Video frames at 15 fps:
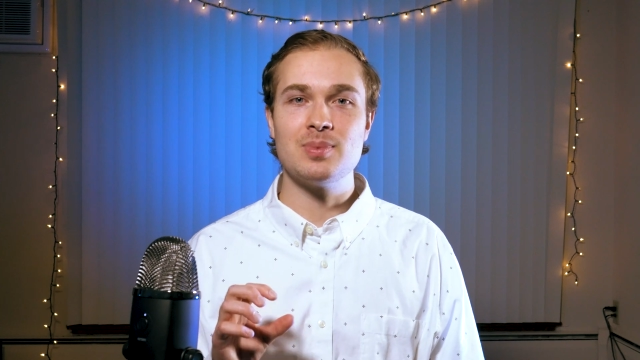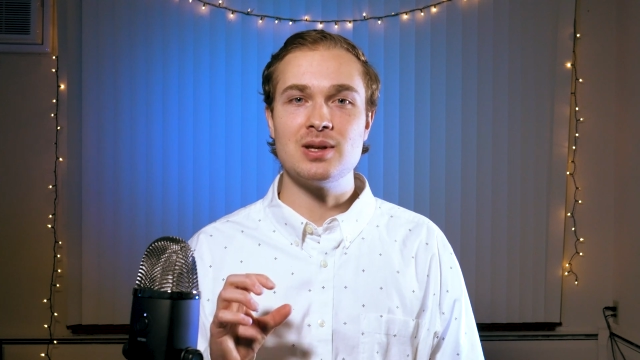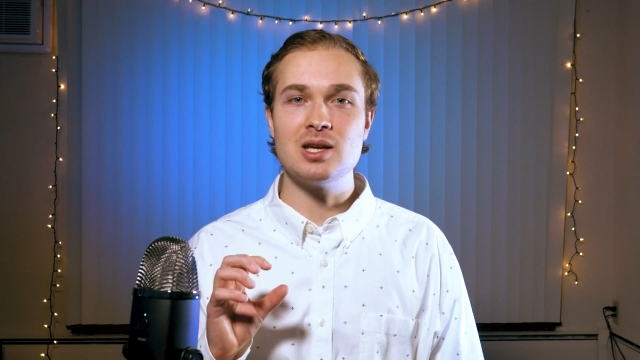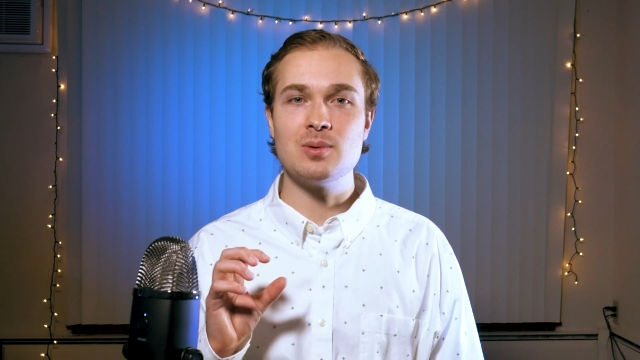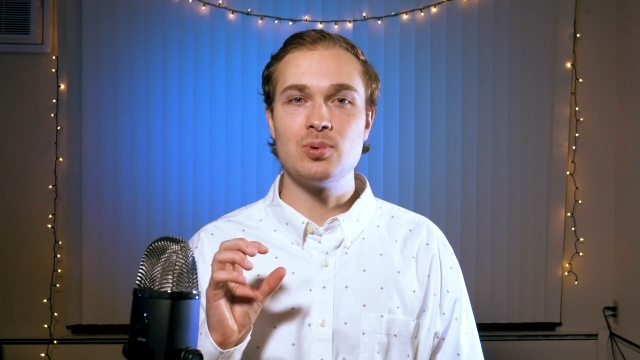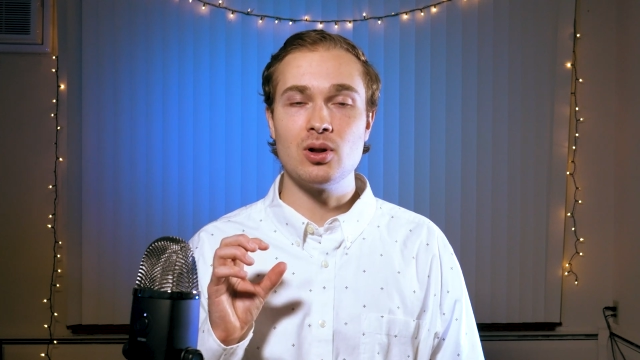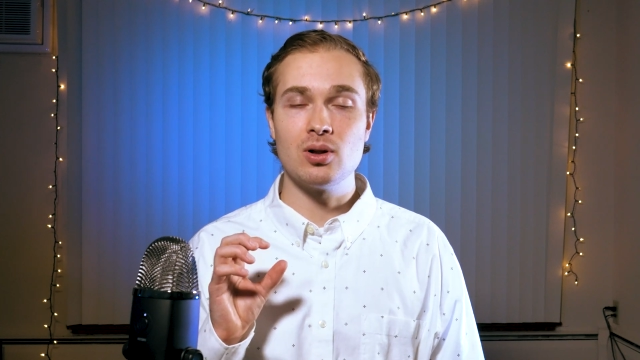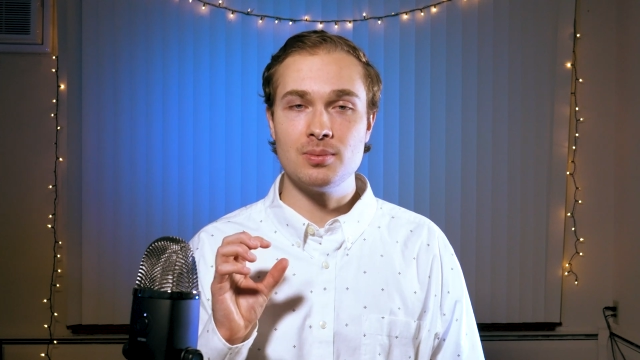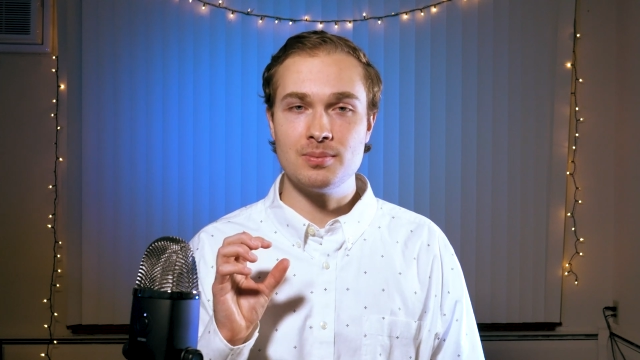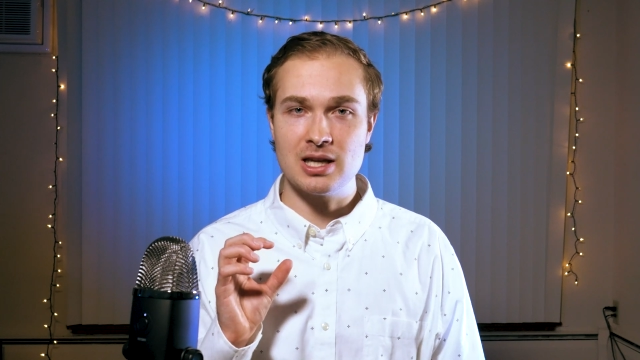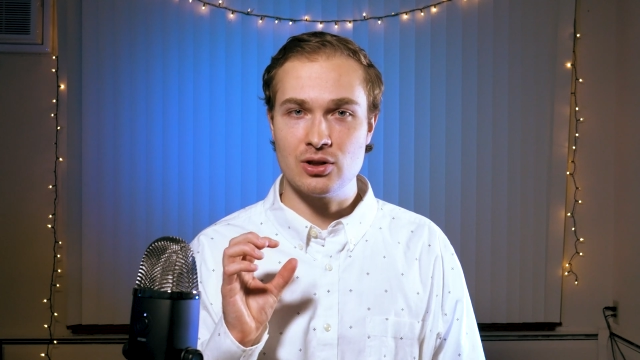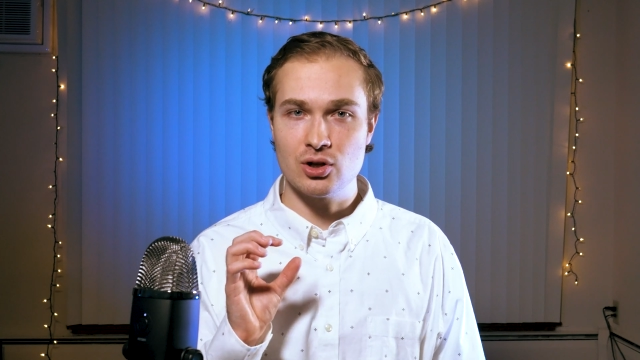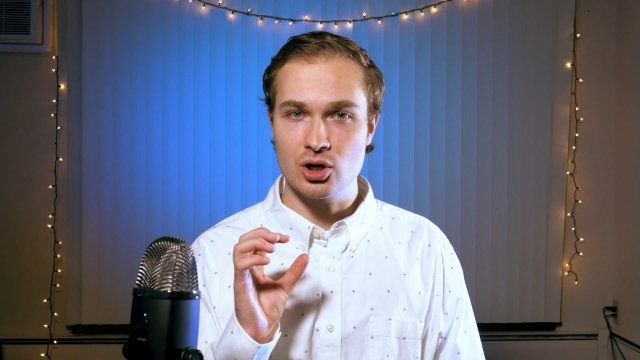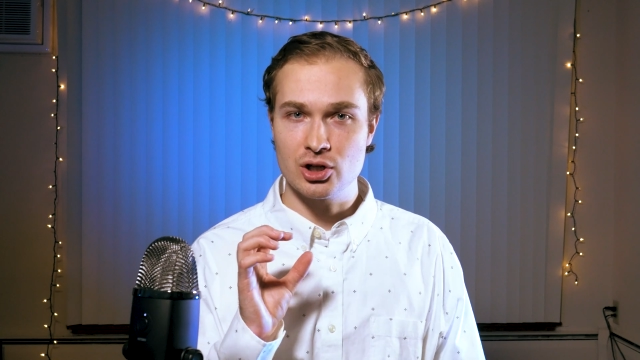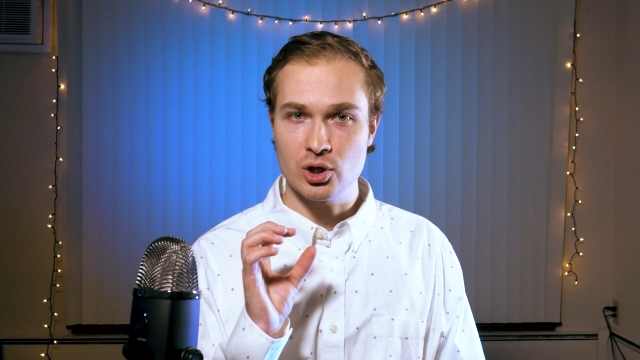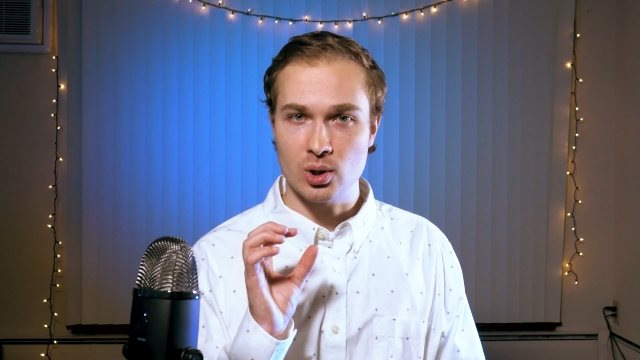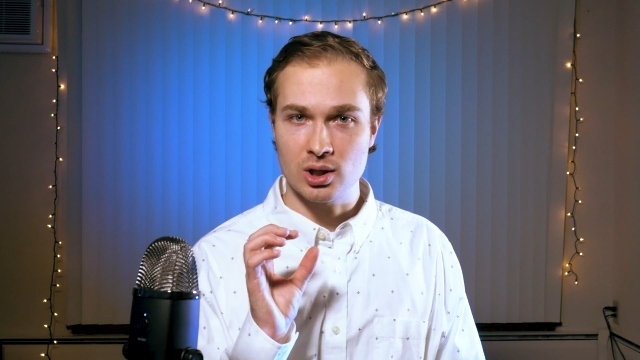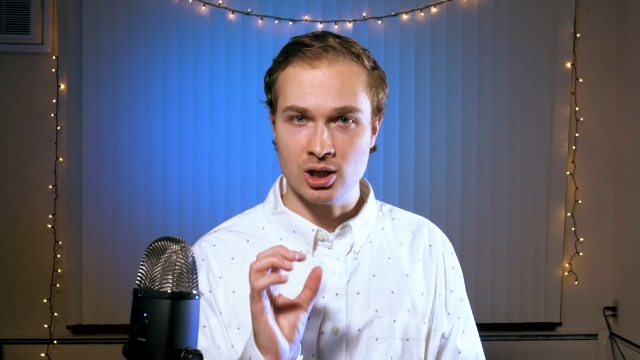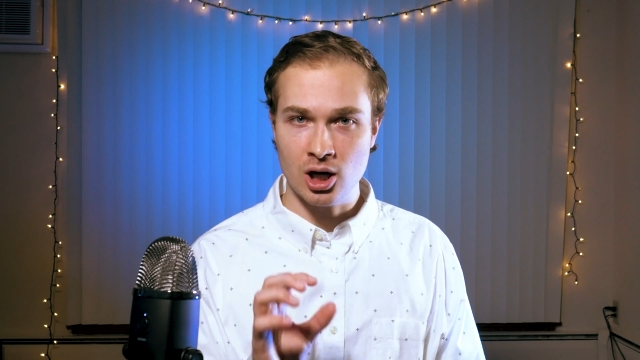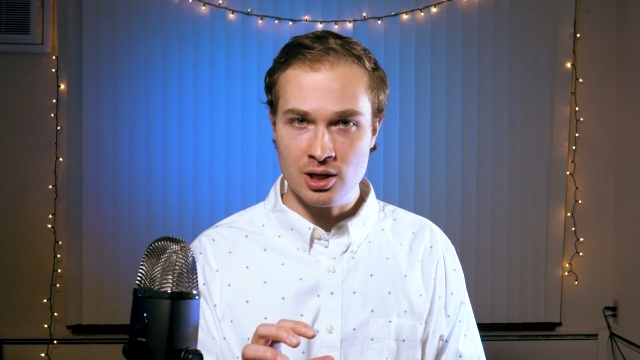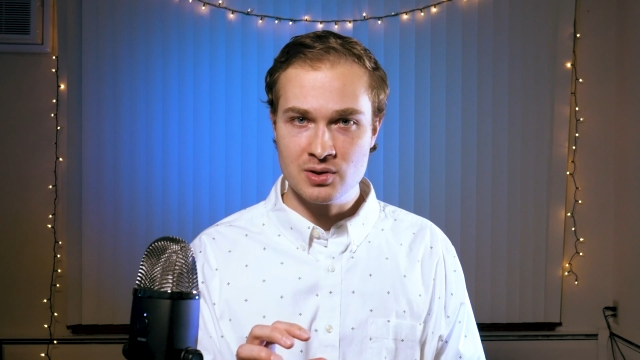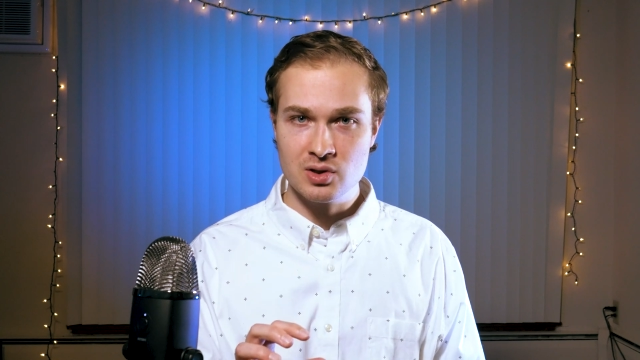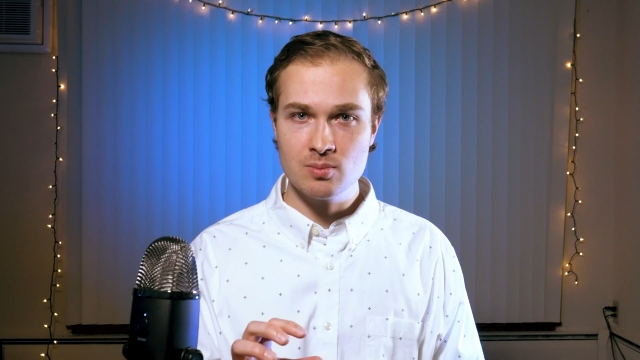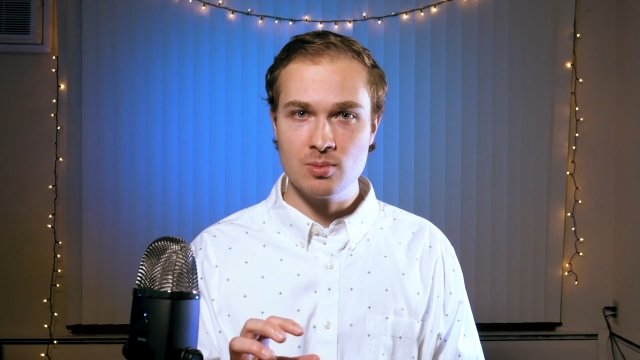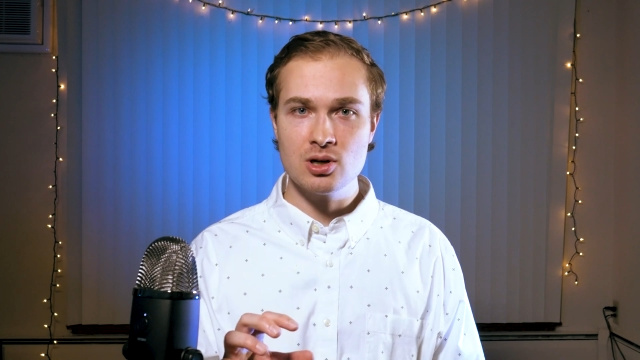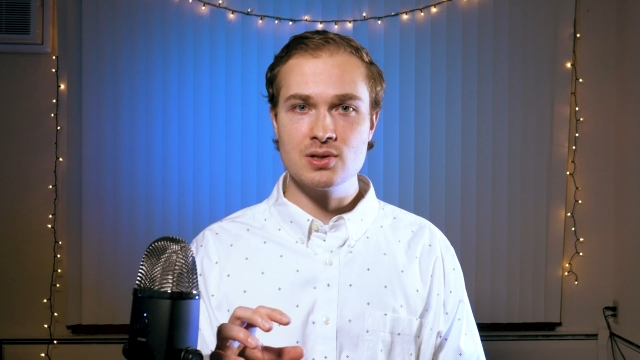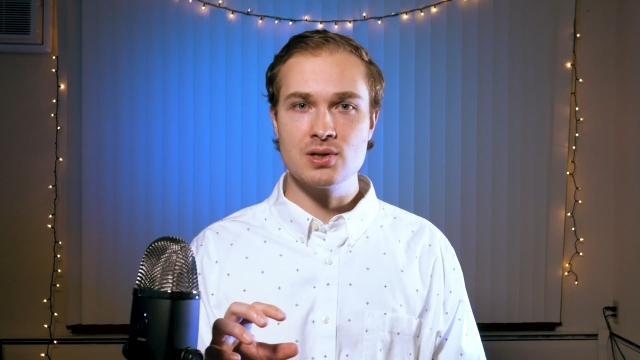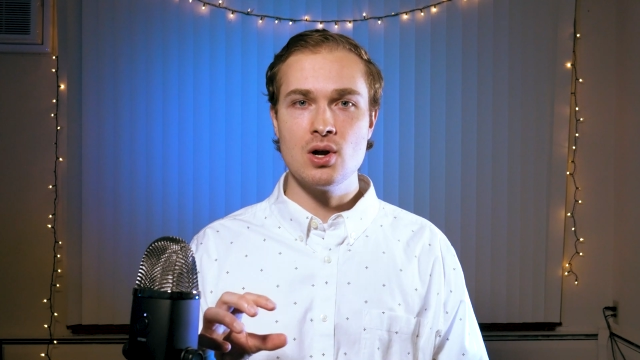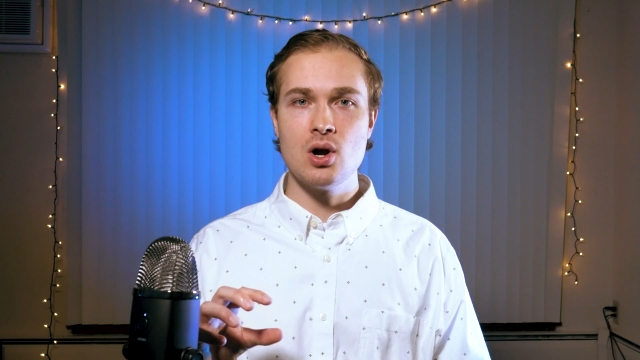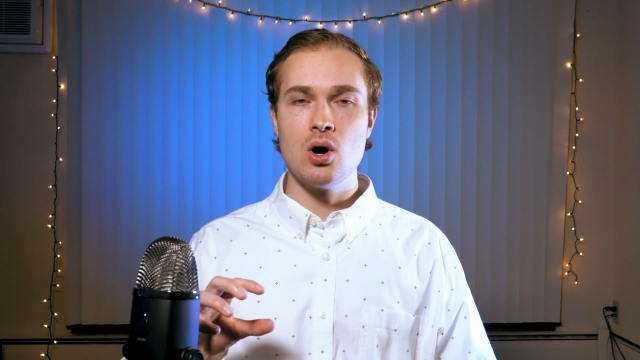people, either your
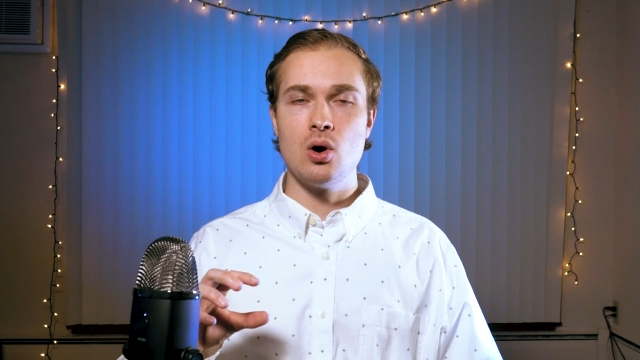customers